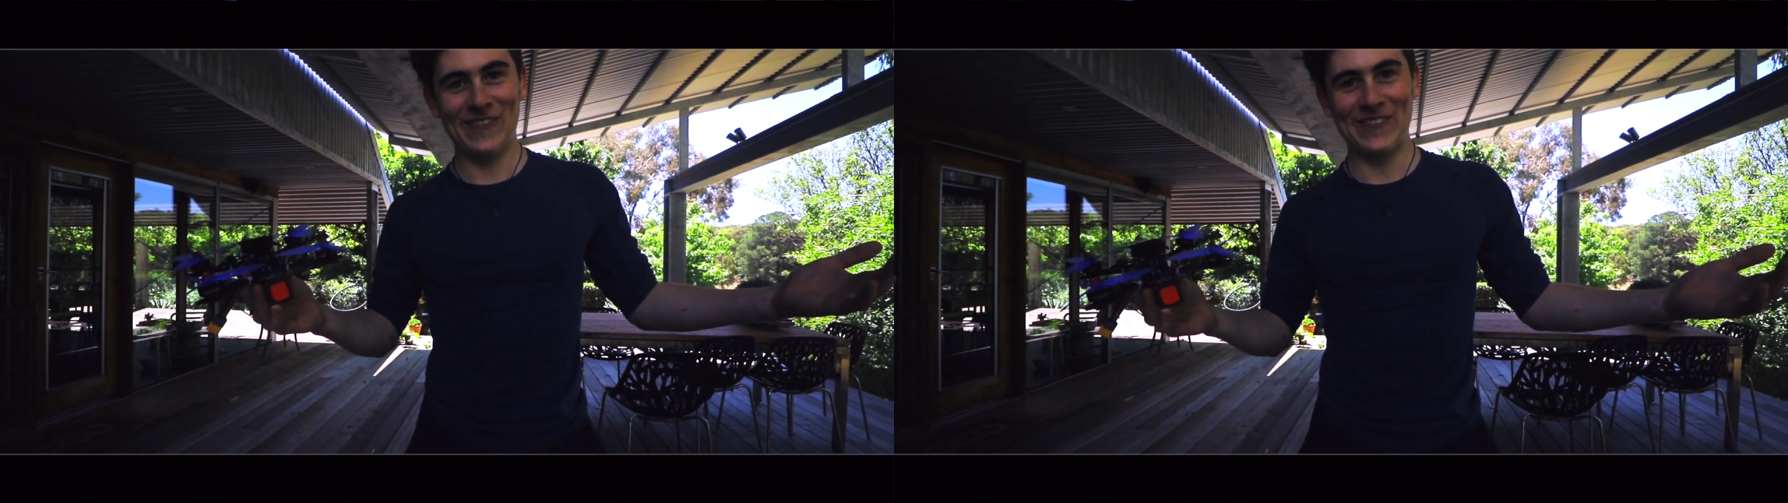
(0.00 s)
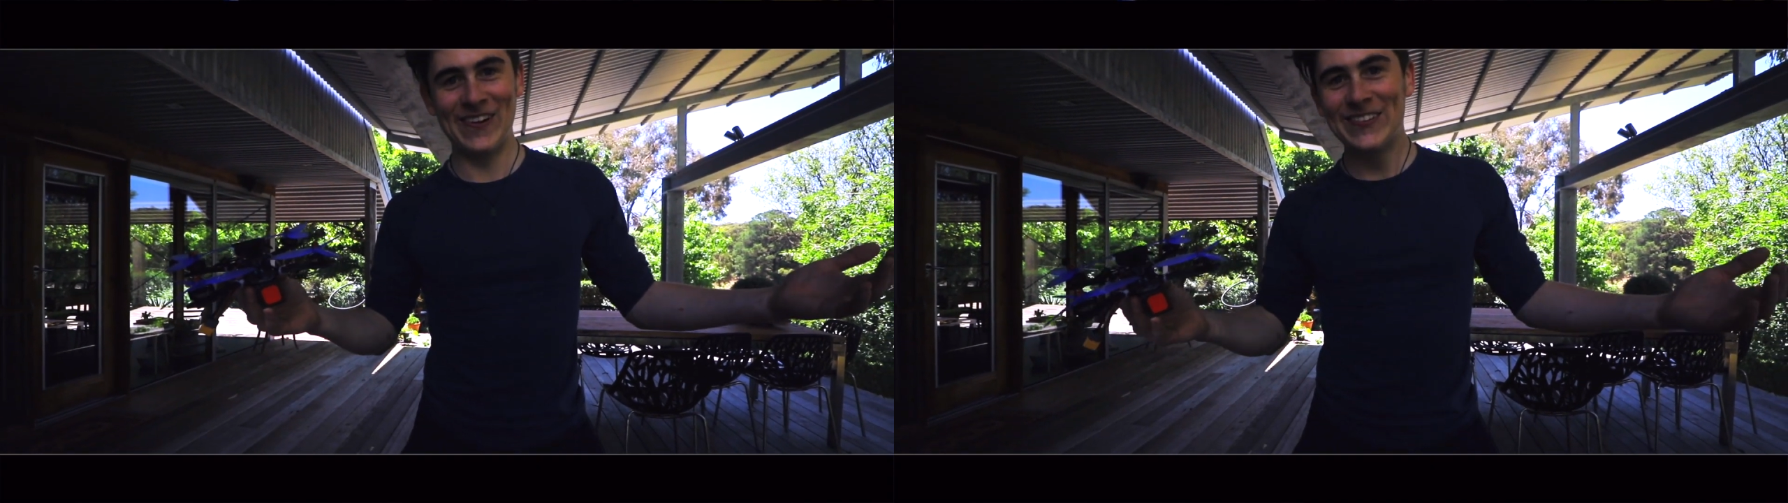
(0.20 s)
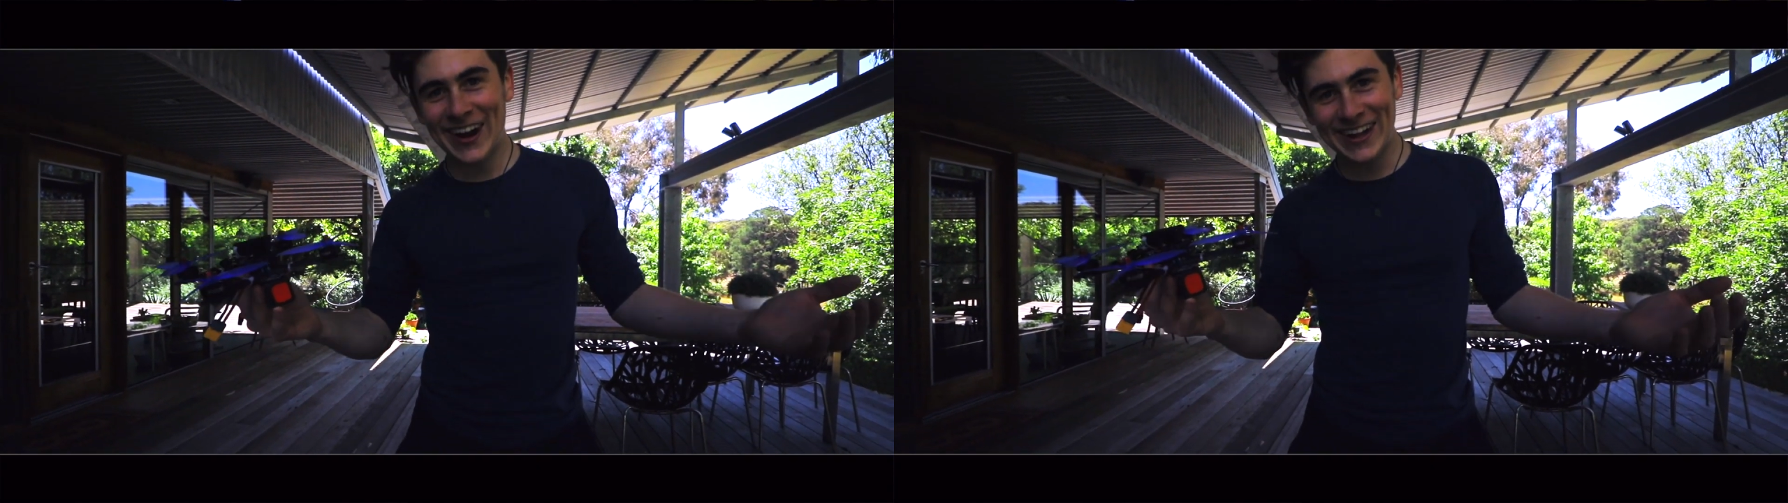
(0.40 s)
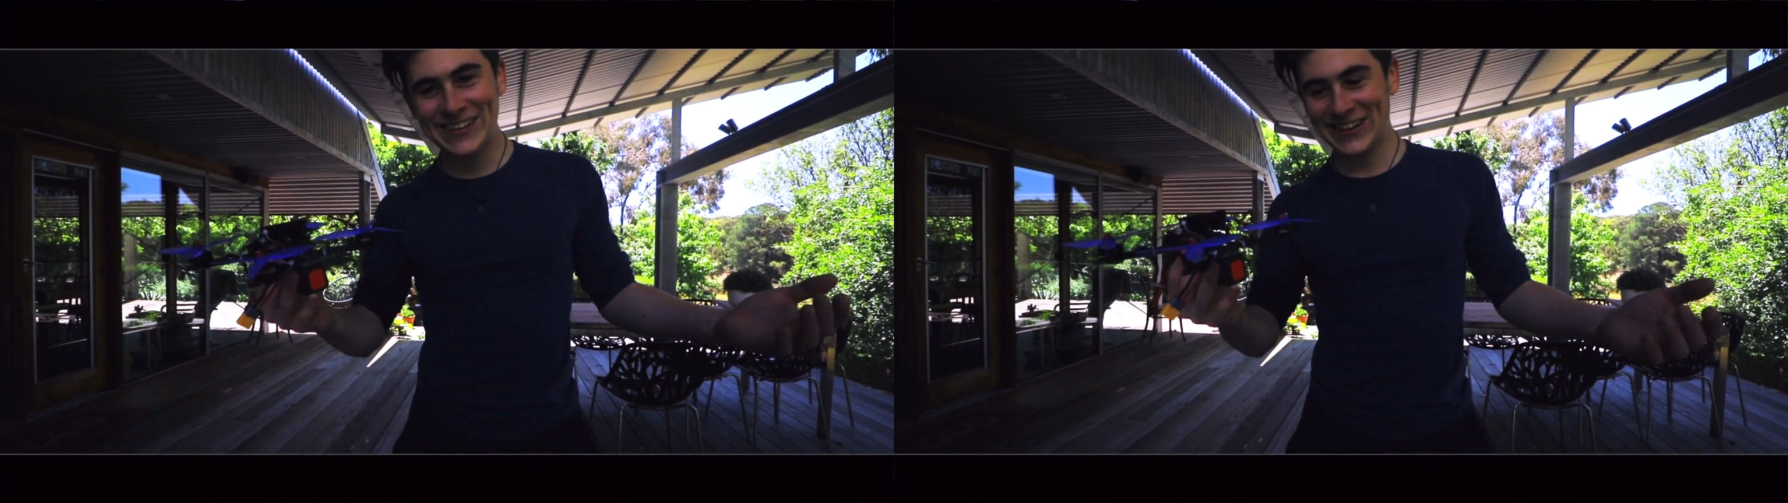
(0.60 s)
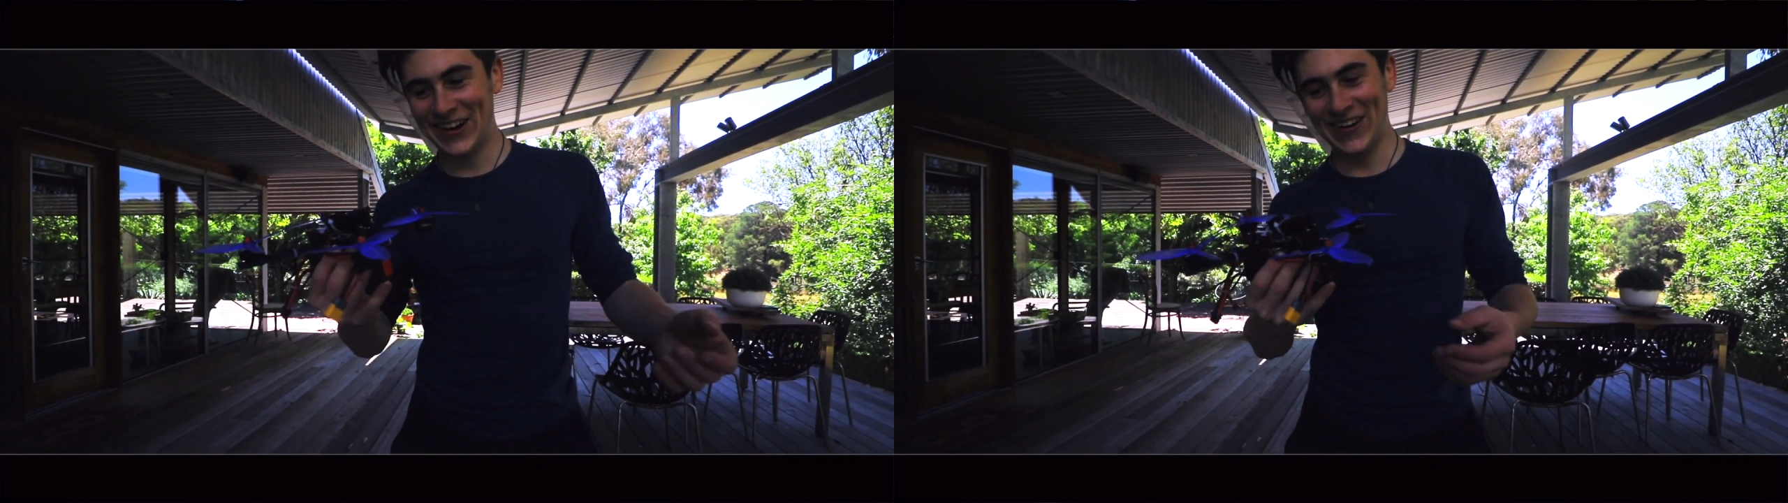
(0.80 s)
We're ready
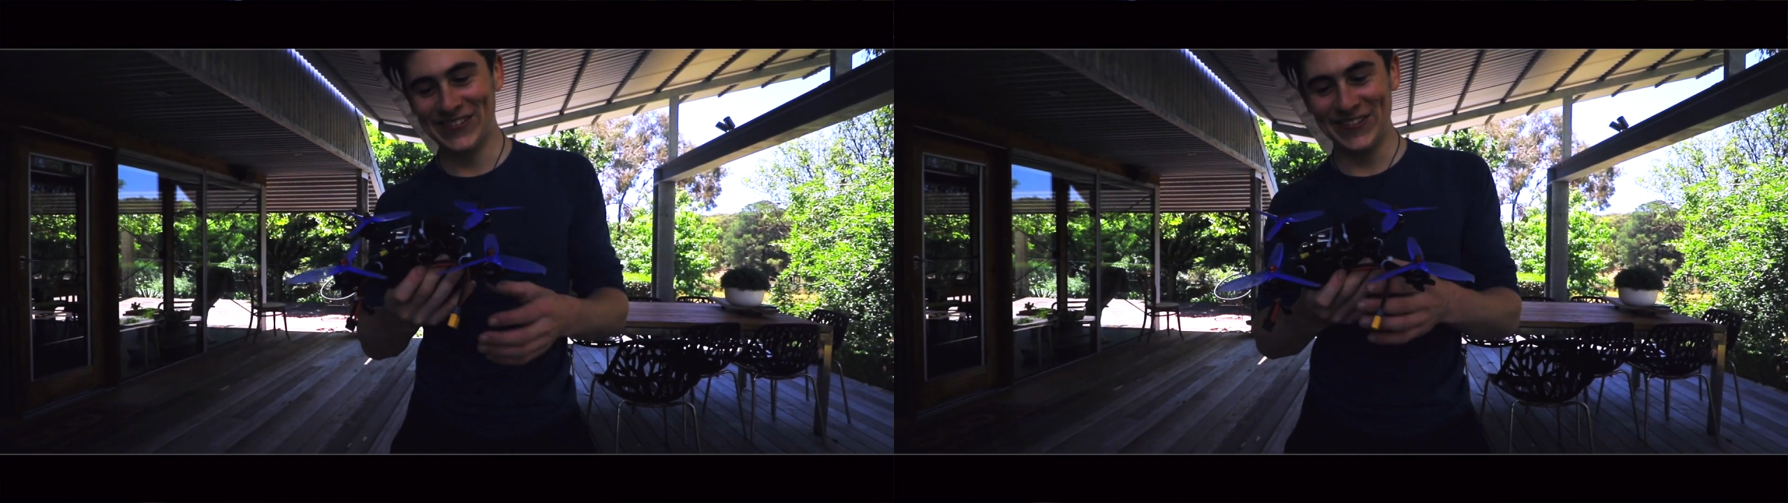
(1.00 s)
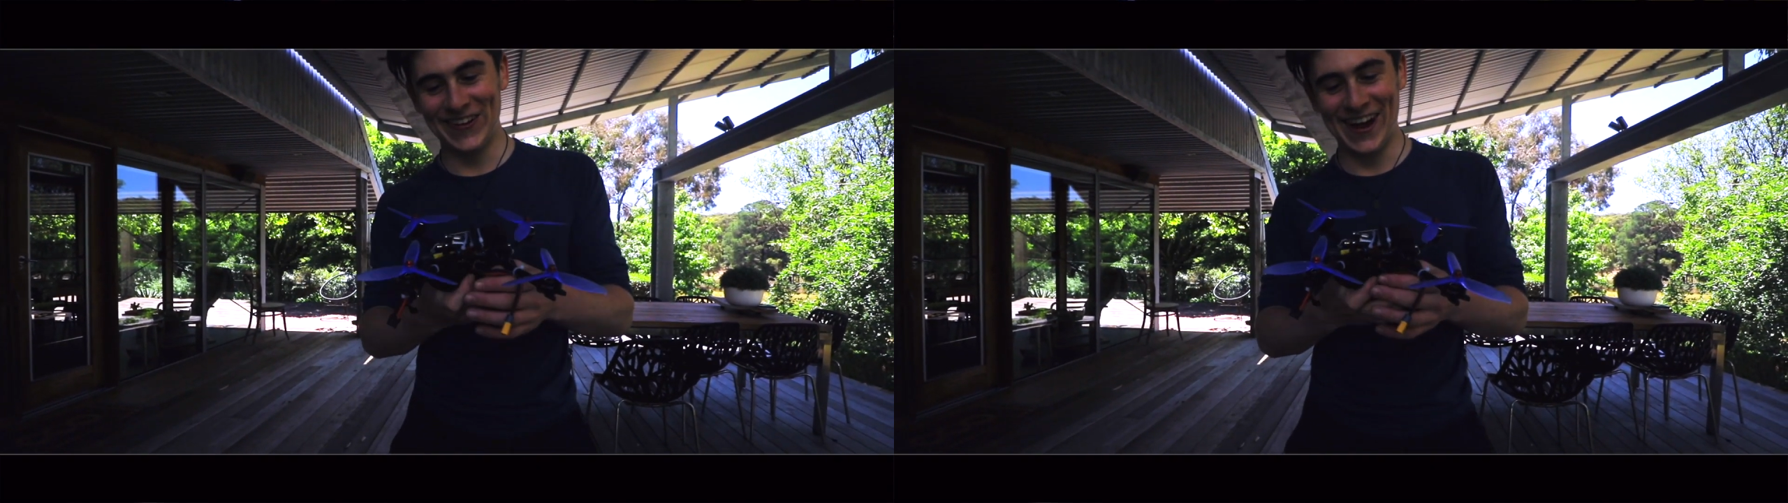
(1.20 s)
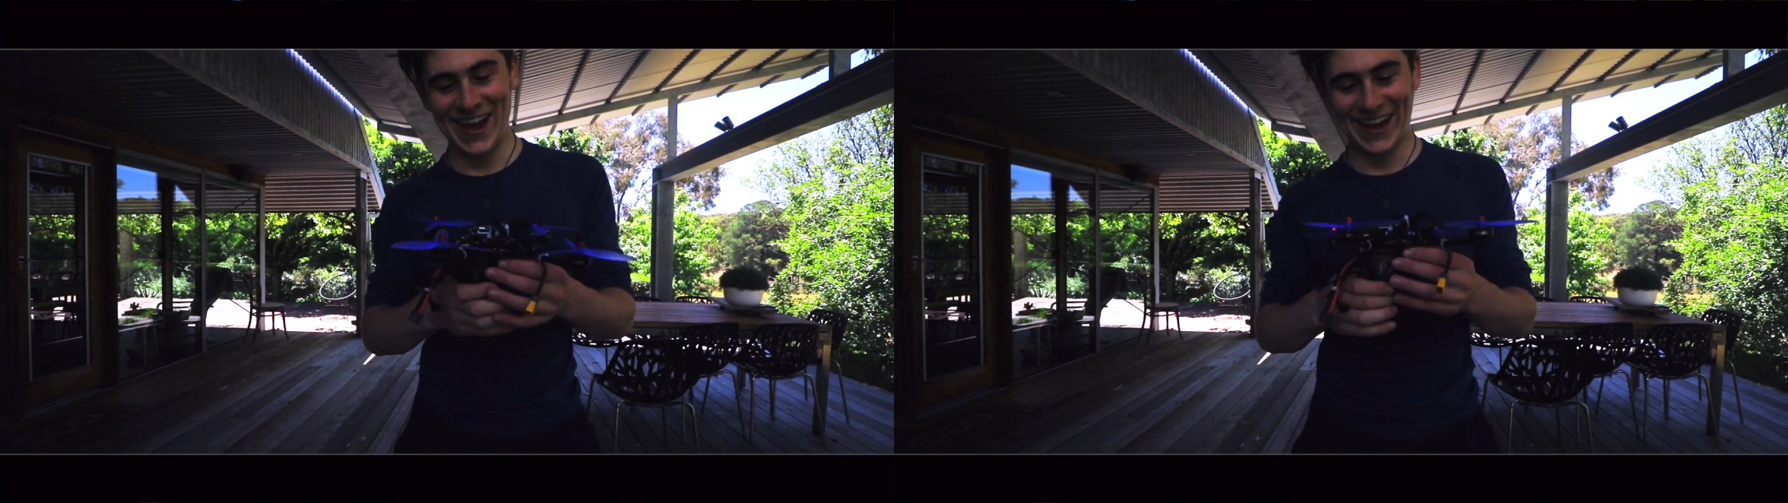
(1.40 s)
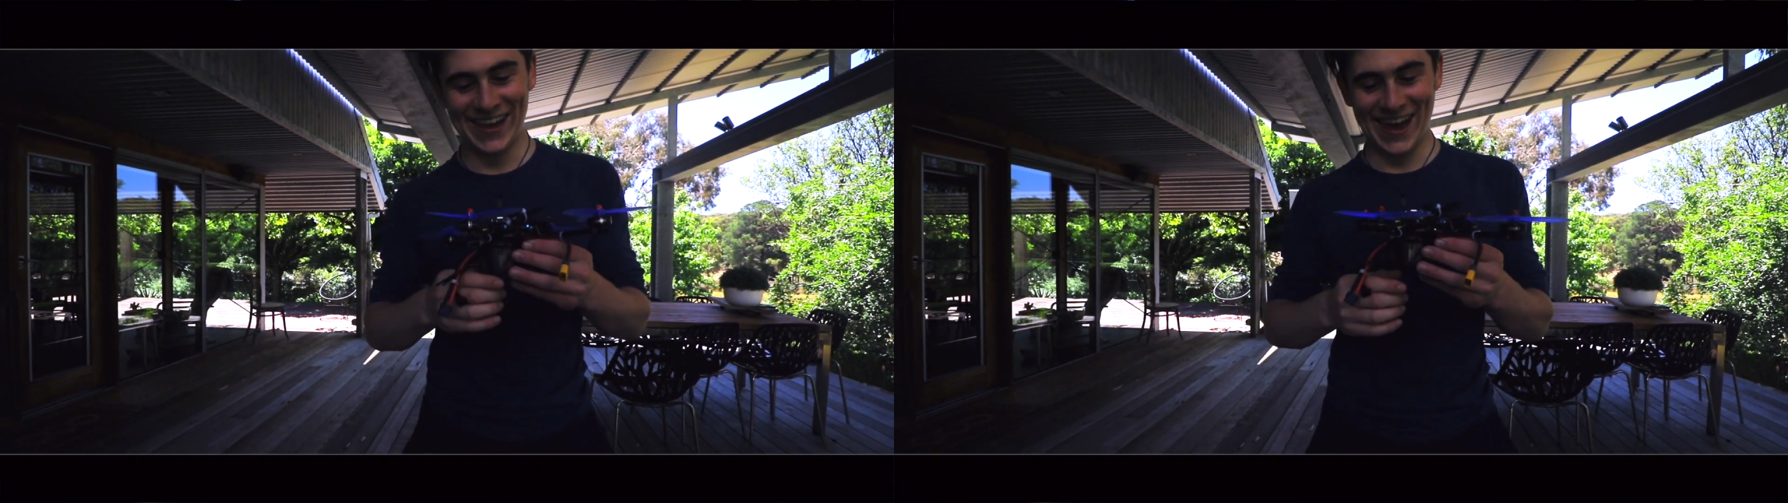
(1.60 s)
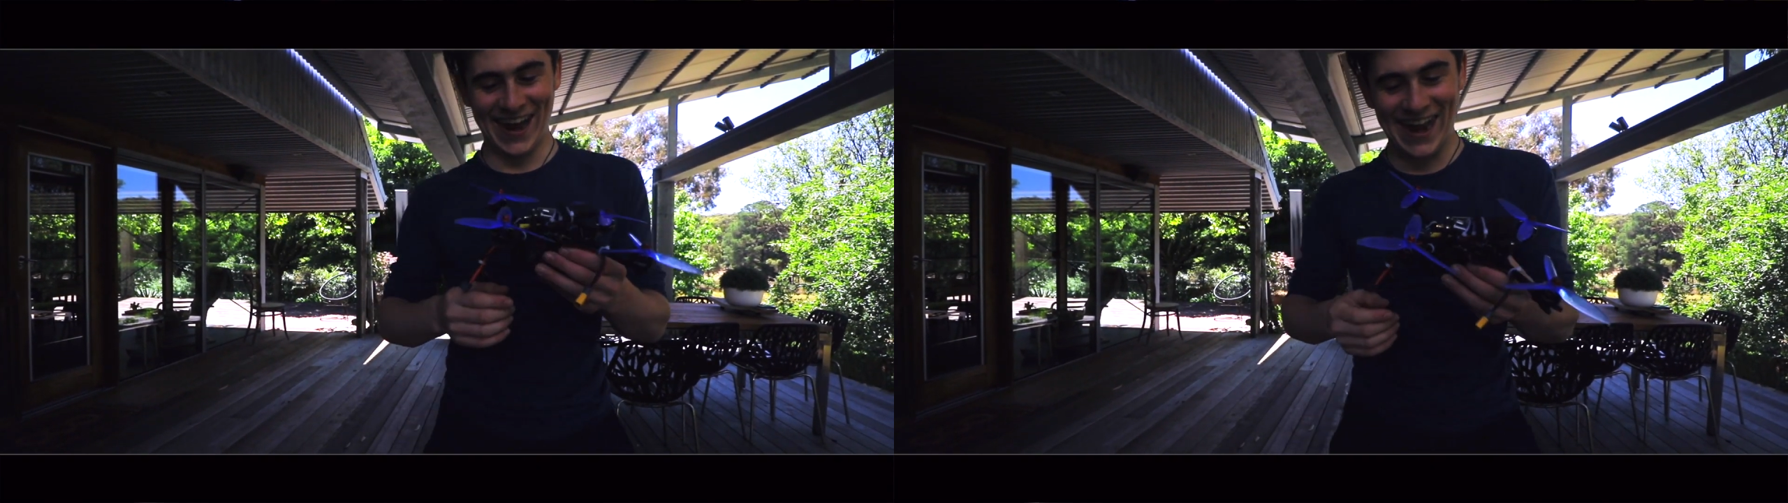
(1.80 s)
to go and fly
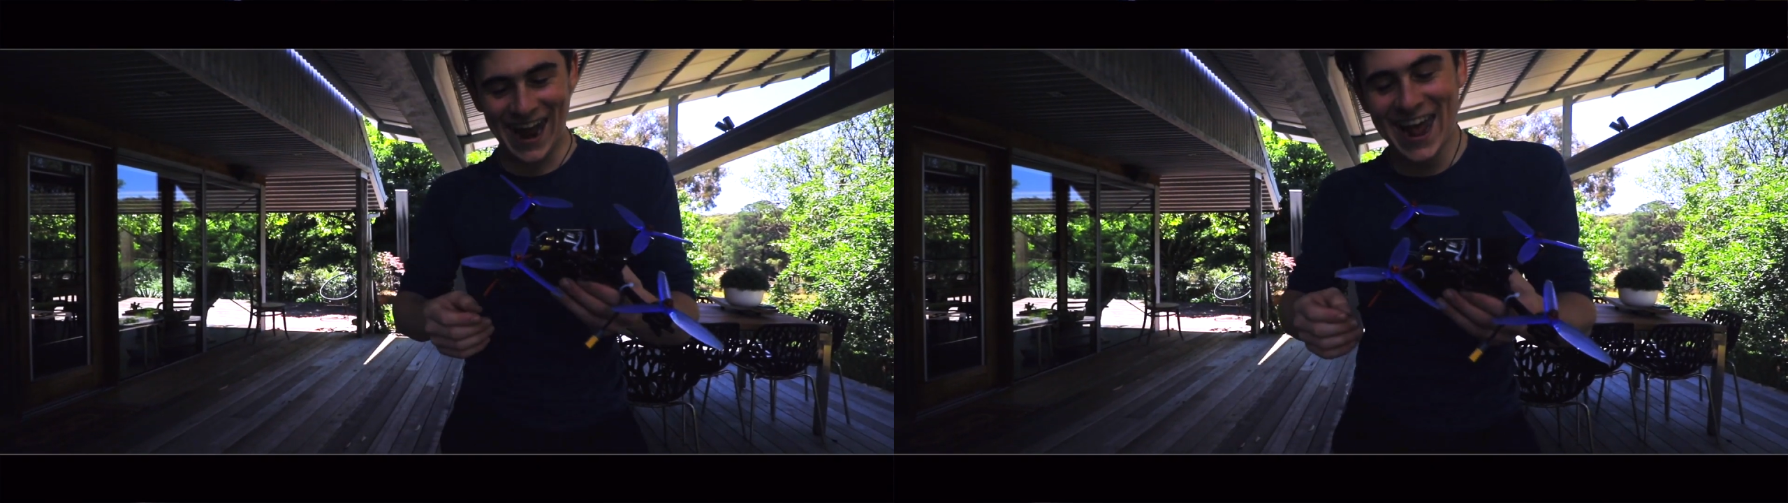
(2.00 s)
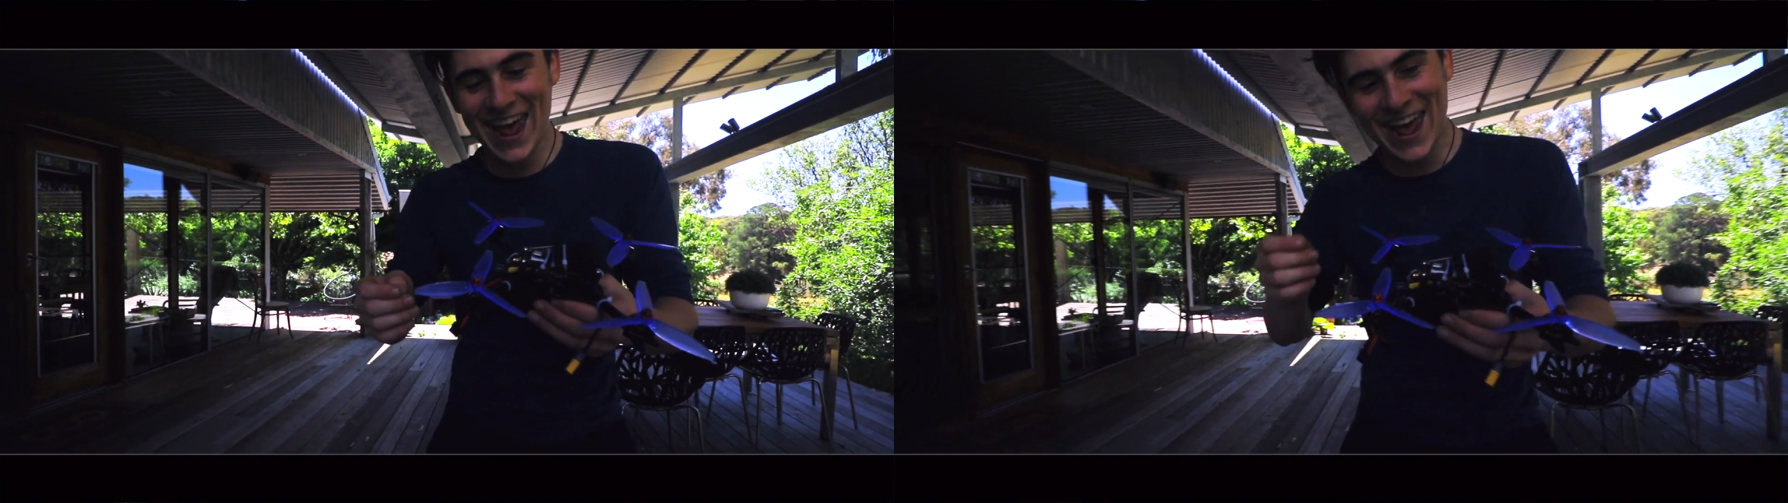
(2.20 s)
again.